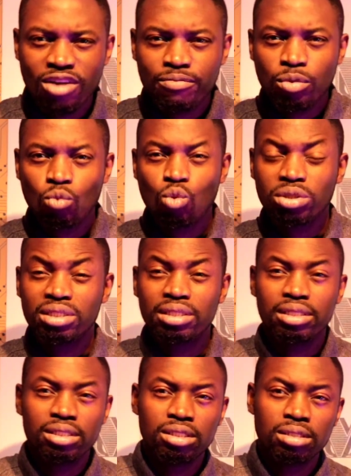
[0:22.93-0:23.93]
I've been
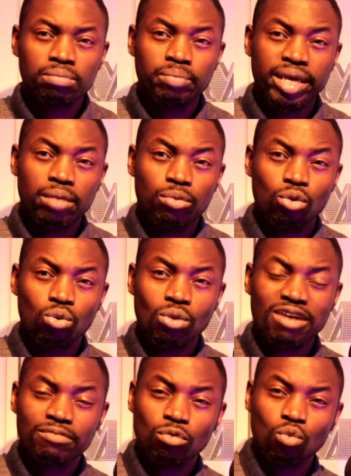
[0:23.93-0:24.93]
watching these
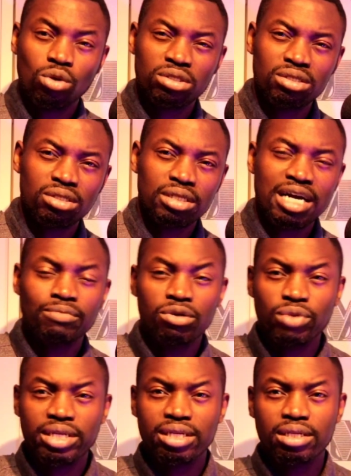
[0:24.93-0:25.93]
people. I've been watching this guy. I've
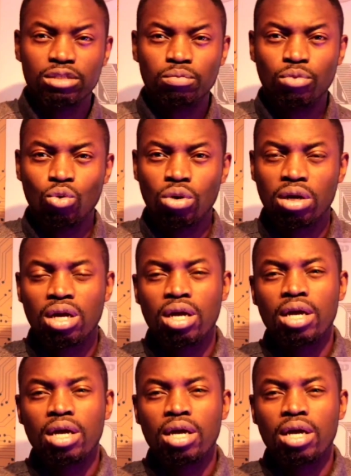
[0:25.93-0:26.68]
been reading this book.